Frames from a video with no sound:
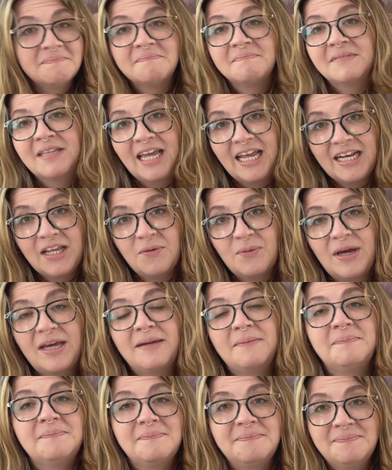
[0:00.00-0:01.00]
Anyway,
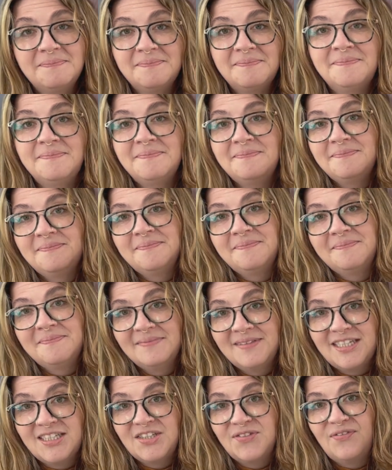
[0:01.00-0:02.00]

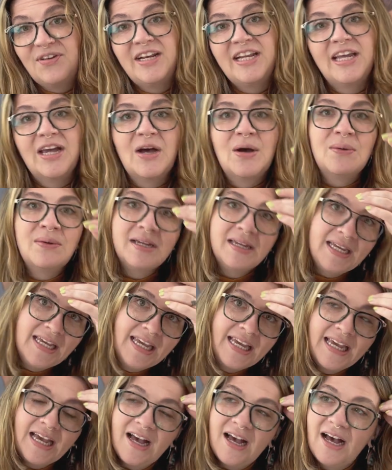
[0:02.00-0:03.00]
this video.
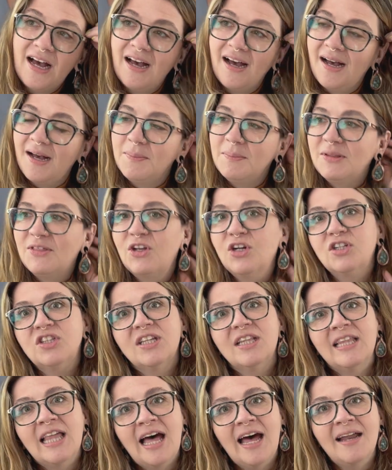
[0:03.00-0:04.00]
There's a
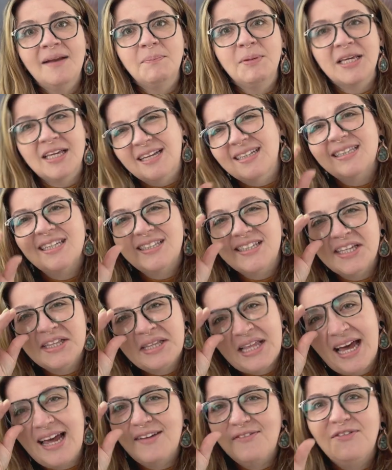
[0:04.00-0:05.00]
lot, because it's a
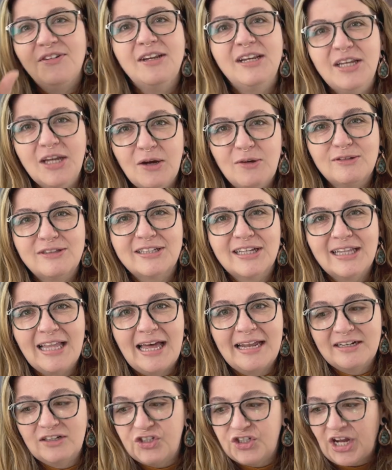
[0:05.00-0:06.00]
live video, it's a
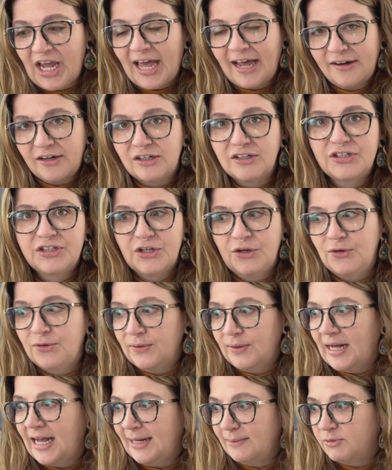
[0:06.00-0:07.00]
lot of chatter. So
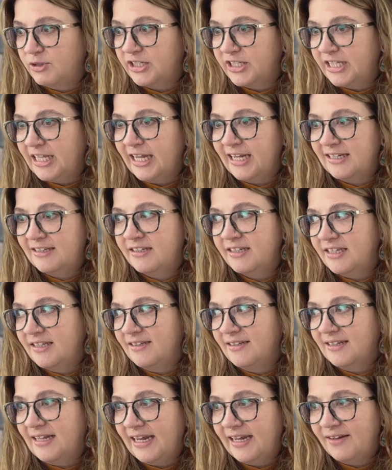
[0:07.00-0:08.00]
I'm just like
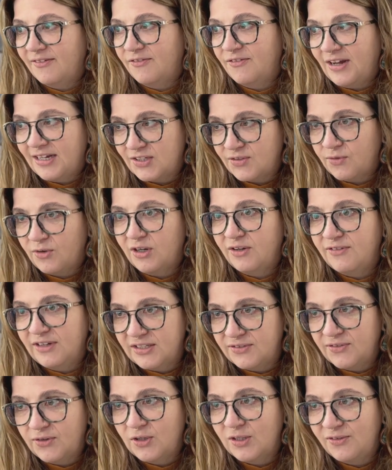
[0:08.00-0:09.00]
fast
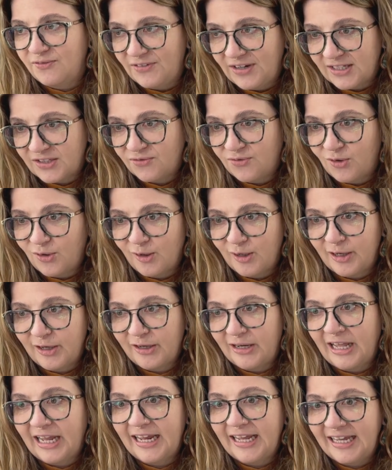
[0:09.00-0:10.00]
forward,
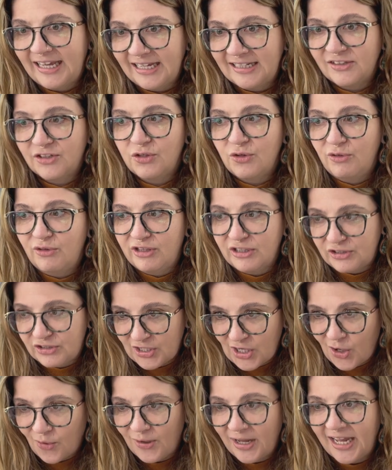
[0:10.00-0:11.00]
like get to the
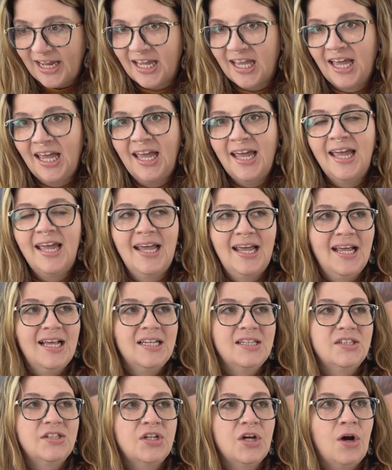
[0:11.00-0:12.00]
sewing.
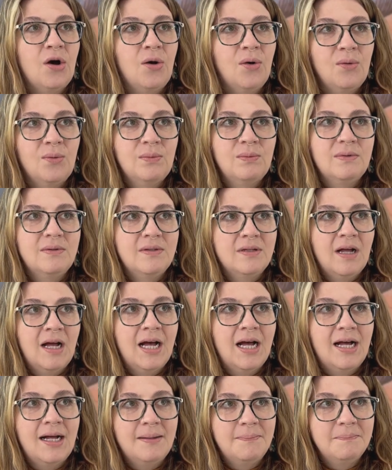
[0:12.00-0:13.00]
So,
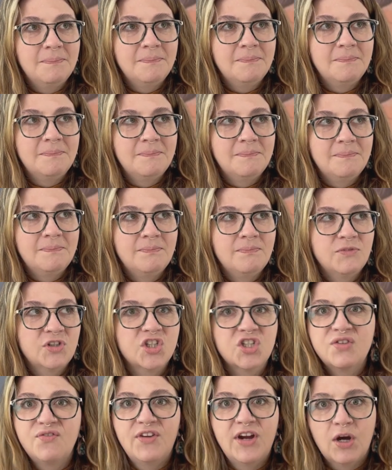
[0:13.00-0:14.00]

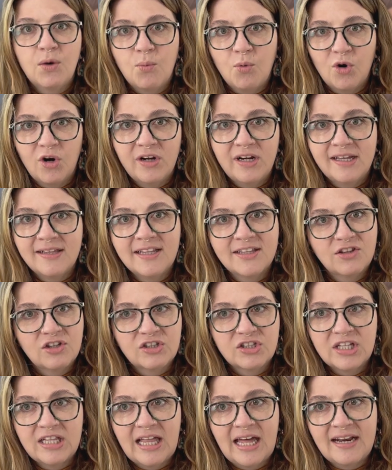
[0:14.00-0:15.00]
just fair warning that there's
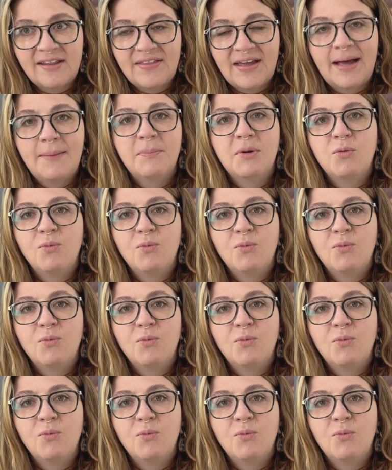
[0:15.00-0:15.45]
a lot of that. But